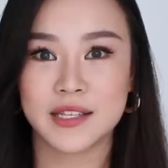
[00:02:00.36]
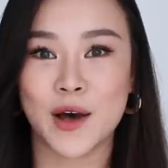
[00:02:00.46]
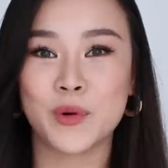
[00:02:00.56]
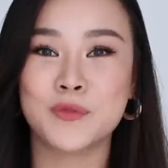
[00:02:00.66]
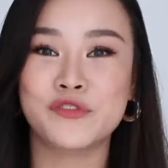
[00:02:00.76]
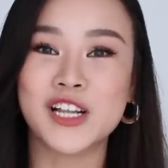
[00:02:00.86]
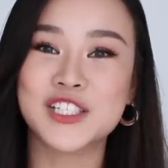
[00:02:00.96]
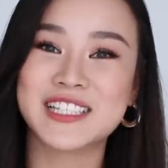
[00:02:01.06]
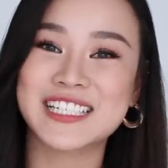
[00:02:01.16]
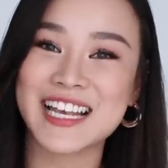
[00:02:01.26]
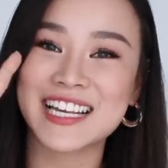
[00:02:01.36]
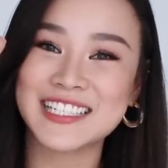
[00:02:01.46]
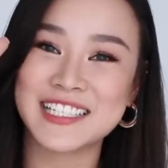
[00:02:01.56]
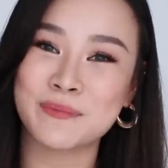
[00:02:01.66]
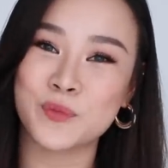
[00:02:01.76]
Now we move on to the
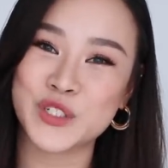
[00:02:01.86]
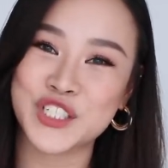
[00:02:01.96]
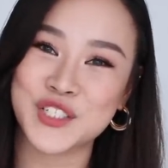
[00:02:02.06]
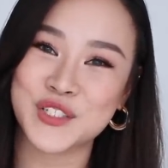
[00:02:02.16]
second tip, which is